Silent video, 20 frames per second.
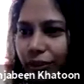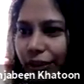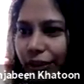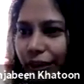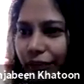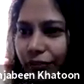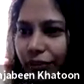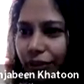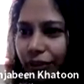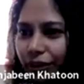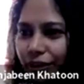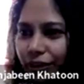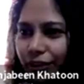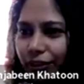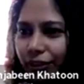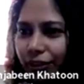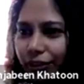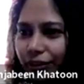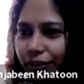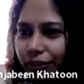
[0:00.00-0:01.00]
every day?
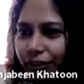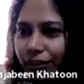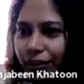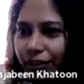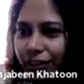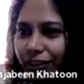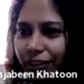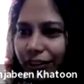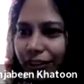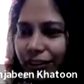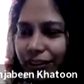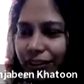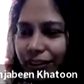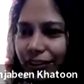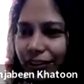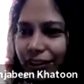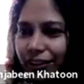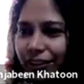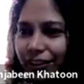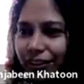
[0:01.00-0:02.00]

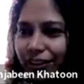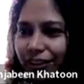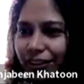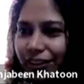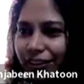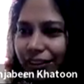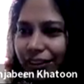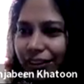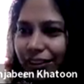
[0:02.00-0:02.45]
Hmm, yeah.